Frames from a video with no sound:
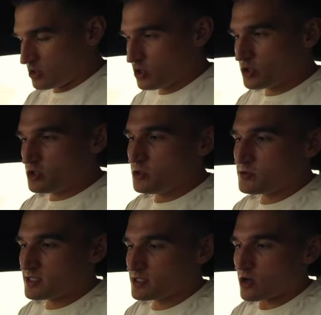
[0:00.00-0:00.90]
You can
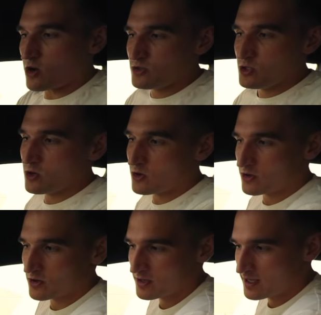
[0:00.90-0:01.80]
use this on
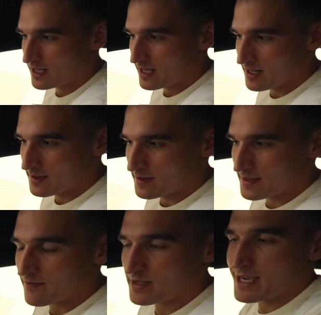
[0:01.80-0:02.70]
your
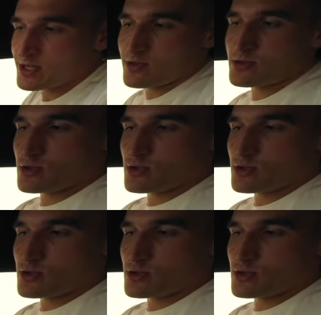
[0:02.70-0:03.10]
navigational